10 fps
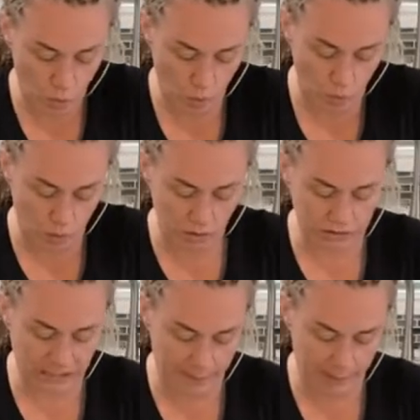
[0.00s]
or
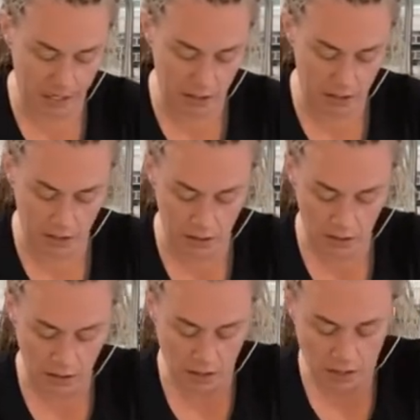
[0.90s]
lemon.
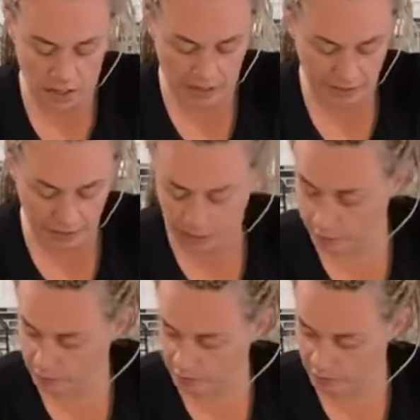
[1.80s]
I
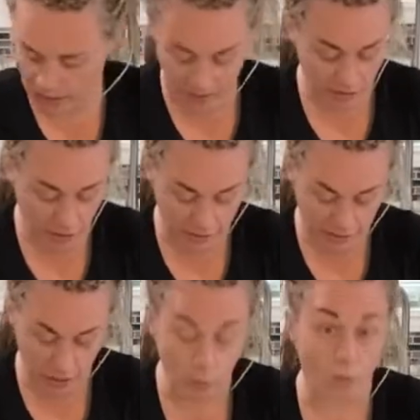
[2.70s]
thought
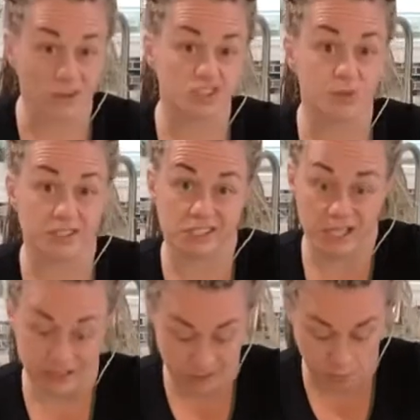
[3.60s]
that orange would
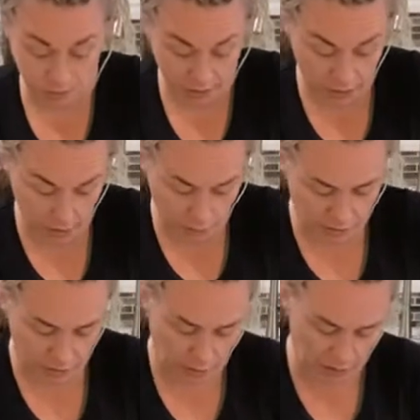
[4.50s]
taste really good with
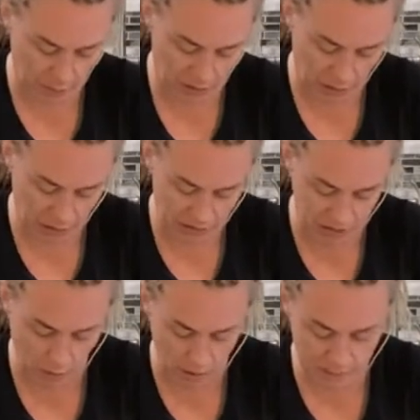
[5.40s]
the cranberry.
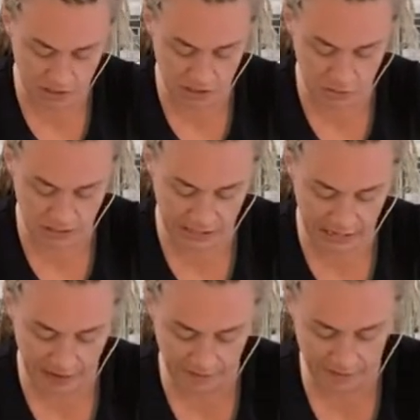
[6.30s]
So I'm just using
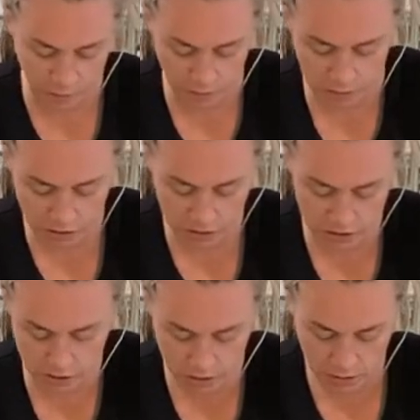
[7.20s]
half an
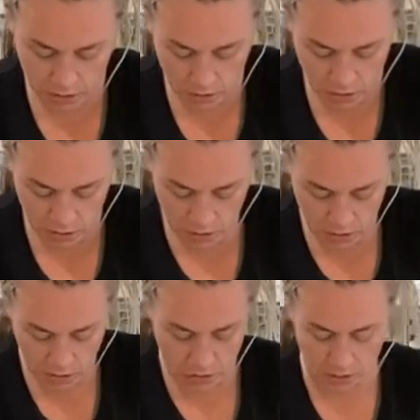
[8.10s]
orange.
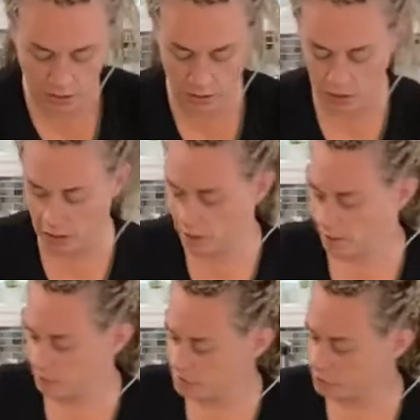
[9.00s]
And
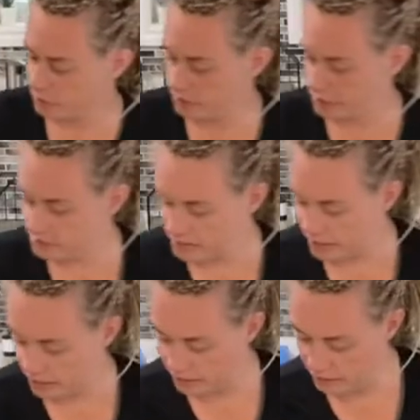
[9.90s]
I'm just going to
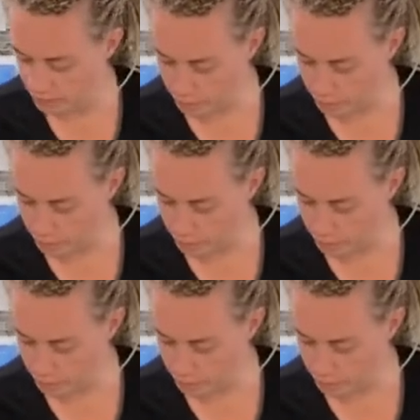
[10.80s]
tuck the